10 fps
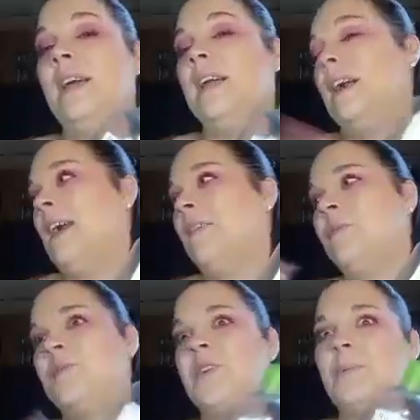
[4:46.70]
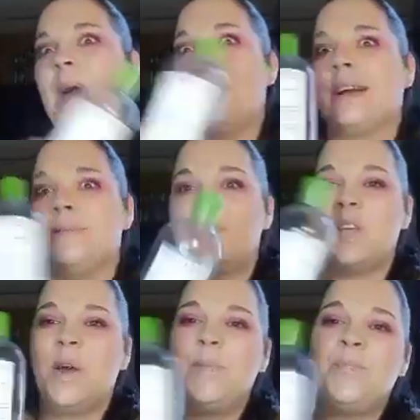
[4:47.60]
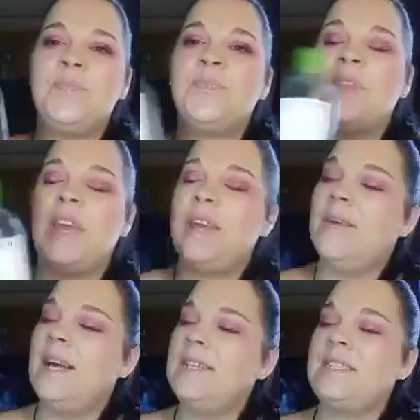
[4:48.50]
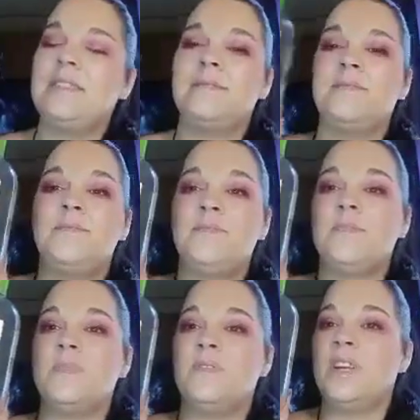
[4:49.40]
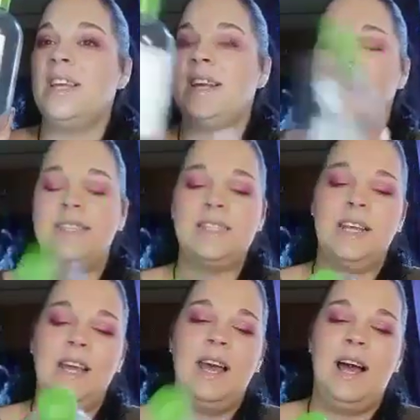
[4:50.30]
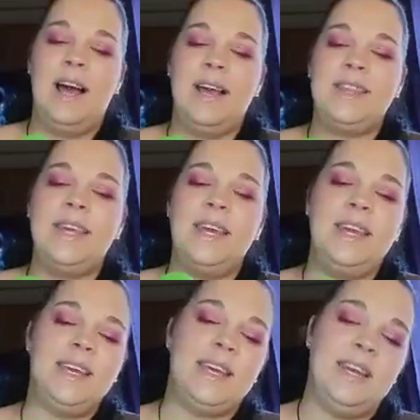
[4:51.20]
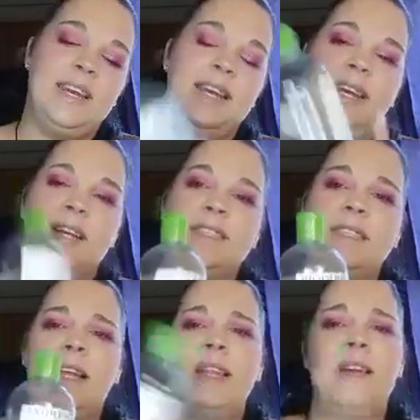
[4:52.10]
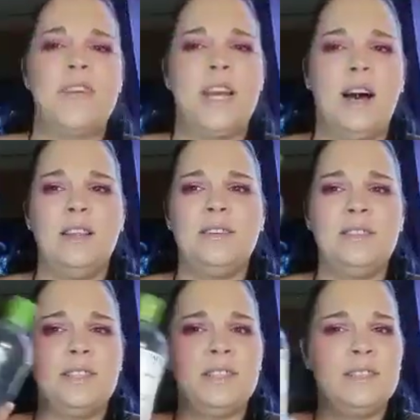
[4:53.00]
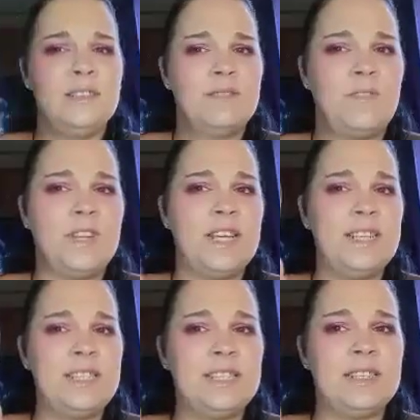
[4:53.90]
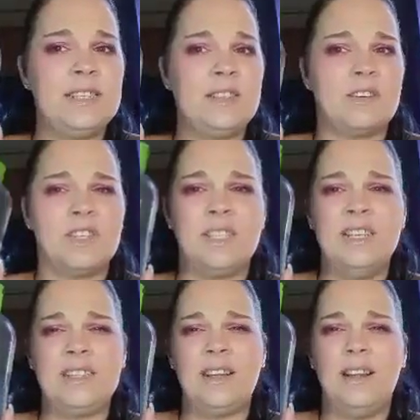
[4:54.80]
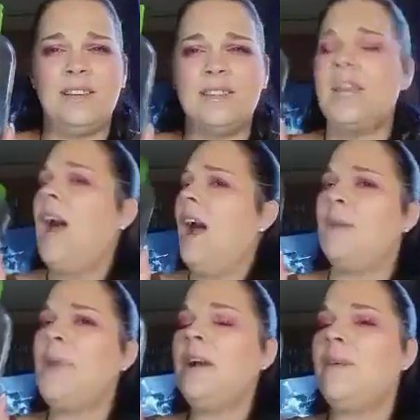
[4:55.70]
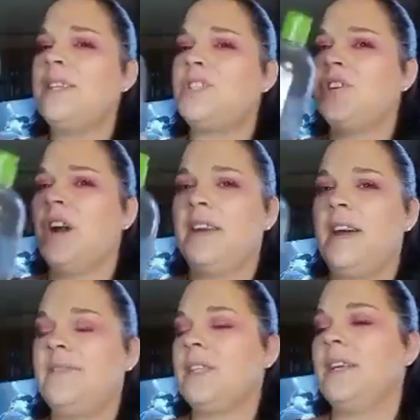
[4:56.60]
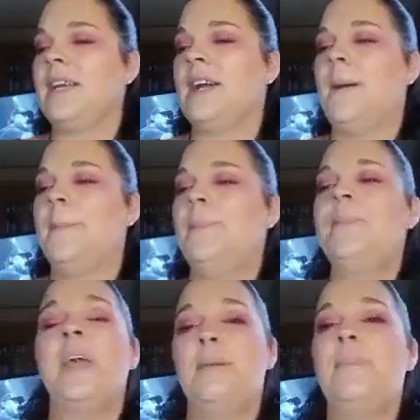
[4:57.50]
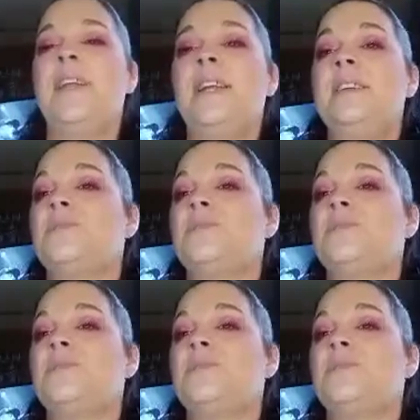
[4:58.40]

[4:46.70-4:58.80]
And I have few backups. So, anyways, really nice. I think it is $11 for this or $6. I'm not quite sure. Y'all have to look it up. But it